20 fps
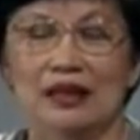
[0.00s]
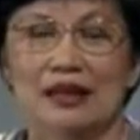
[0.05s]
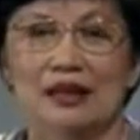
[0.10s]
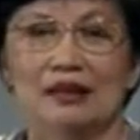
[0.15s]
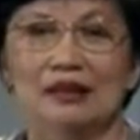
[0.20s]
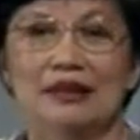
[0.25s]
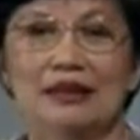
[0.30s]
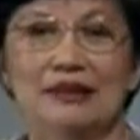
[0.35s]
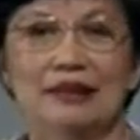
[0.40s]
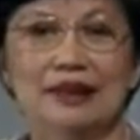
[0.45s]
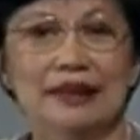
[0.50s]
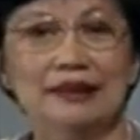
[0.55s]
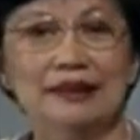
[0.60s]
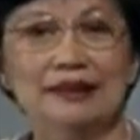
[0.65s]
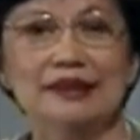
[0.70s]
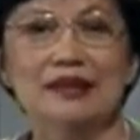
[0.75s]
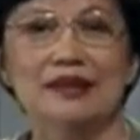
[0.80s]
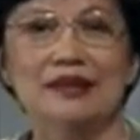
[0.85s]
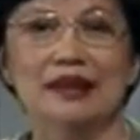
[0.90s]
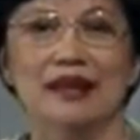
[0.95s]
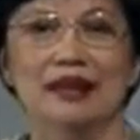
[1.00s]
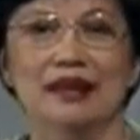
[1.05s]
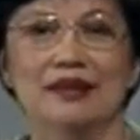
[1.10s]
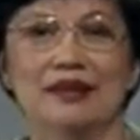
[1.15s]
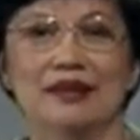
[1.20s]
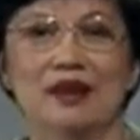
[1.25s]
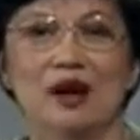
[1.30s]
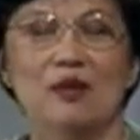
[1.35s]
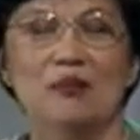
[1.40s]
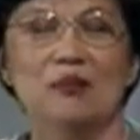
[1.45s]
The testee
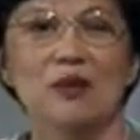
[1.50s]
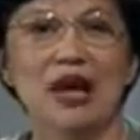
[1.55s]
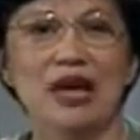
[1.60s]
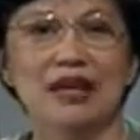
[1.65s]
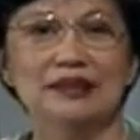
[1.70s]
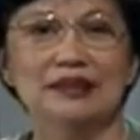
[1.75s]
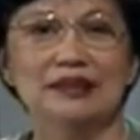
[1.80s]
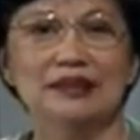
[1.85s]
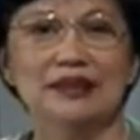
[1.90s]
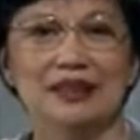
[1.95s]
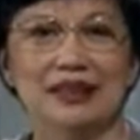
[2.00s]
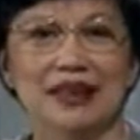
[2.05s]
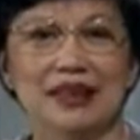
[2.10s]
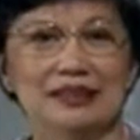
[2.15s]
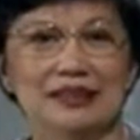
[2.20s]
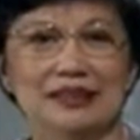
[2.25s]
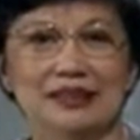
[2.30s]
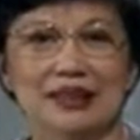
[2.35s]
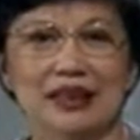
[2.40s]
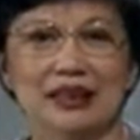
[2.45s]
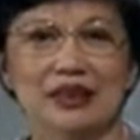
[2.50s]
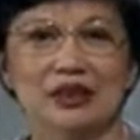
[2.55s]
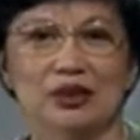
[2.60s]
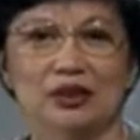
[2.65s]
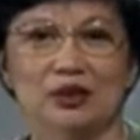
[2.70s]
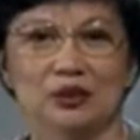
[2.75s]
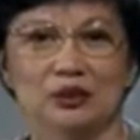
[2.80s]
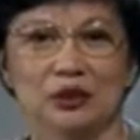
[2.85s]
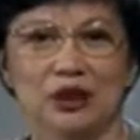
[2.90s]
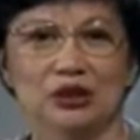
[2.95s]
then makes the necessary
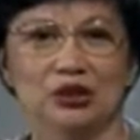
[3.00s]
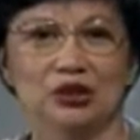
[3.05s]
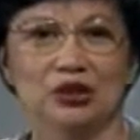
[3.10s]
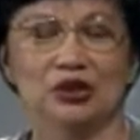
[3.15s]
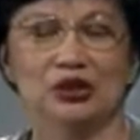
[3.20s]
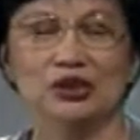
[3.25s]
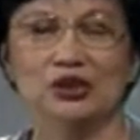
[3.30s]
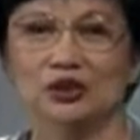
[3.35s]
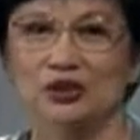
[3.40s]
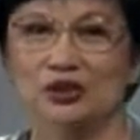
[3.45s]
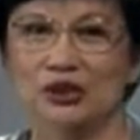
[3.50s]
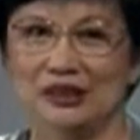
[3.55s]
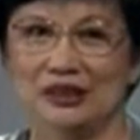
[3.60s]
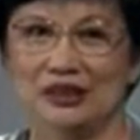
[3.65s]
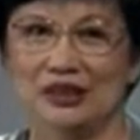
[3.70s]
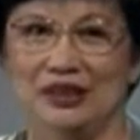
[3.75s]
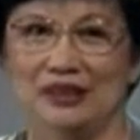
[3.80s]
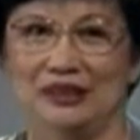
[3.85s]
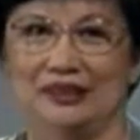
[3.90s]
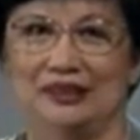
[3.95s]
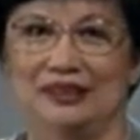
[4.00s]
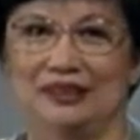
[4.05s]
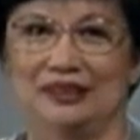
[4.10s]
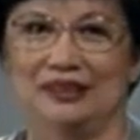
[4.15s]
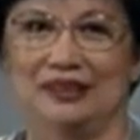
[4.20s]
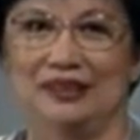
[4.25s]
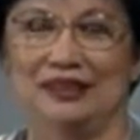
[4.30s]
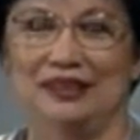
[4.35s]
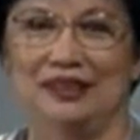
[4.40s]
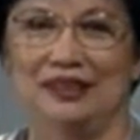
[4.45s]
corrections on the text.
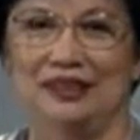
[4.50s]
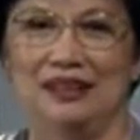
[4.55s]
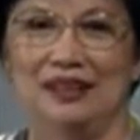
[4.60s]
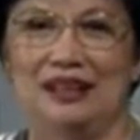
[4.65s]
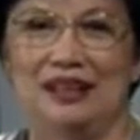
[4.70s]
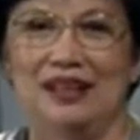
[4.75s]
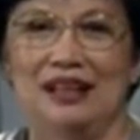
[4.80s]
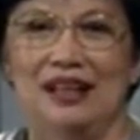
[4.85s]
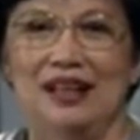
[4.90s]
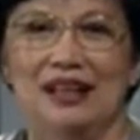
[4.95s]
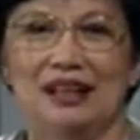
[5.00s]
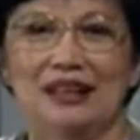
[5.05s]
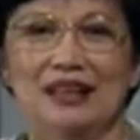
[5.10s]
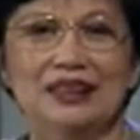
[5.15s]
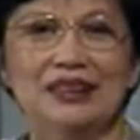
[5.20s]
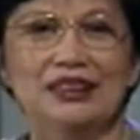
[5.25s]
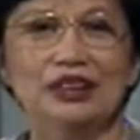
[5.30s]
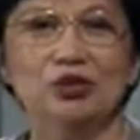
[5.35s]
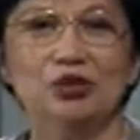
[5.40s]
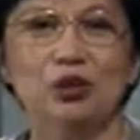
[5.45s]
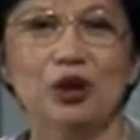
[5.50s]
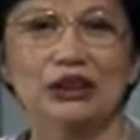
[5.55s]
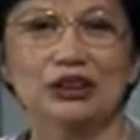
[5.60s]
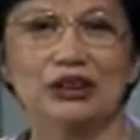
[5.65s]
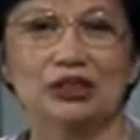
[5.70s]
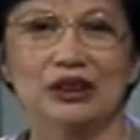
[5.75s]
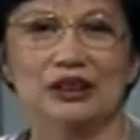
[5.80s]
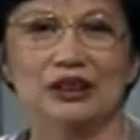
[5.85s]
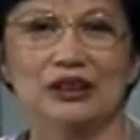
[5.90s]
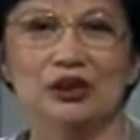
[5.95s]
Let us
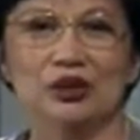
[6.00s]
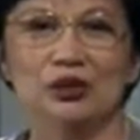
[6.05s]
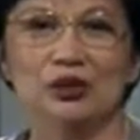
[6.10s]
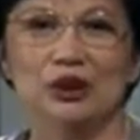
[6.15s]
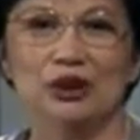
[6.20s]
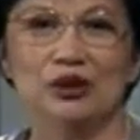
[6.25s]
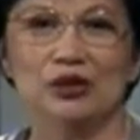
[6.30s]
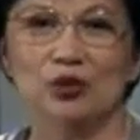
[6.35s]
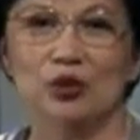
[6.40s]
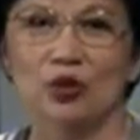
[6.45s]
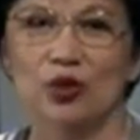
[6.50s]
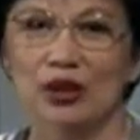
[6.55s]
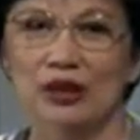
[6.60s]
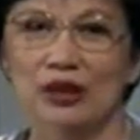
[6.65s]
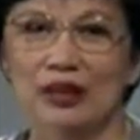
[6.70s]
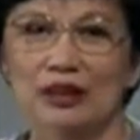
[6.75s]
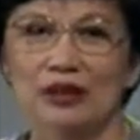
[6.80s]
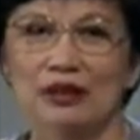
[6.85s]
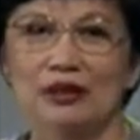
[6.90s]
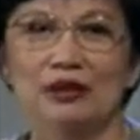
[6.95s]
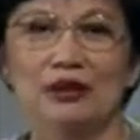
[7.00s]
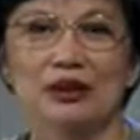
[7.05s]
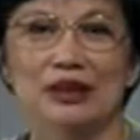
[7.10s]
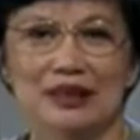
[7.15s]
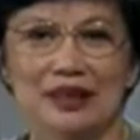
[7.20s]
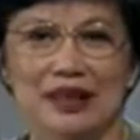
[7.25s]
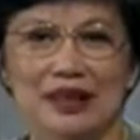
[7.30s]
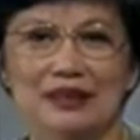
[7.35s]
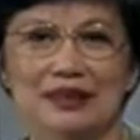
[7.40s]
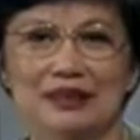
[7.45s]
watch a student working on
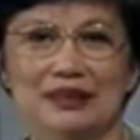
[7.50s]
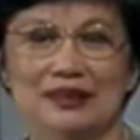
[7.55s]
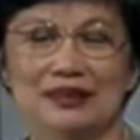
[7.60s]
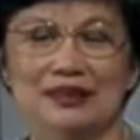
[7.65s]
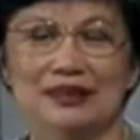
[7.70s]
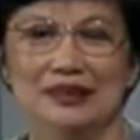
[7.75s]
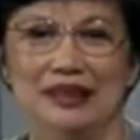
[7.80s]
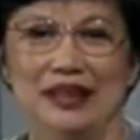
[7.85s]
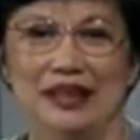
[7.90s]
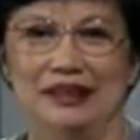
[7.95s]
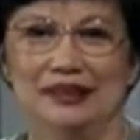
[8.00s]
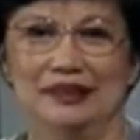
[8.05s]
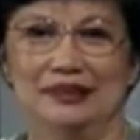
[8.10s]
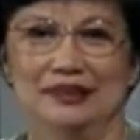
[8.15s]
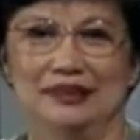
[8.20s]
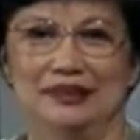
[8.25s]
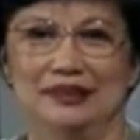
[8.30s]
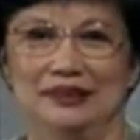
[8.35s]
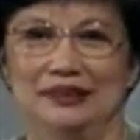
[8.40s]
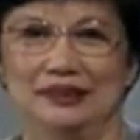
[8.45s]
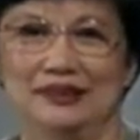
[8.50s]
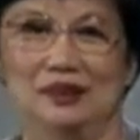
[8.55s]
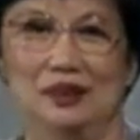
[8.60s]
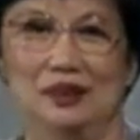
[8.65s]
an editing tasks.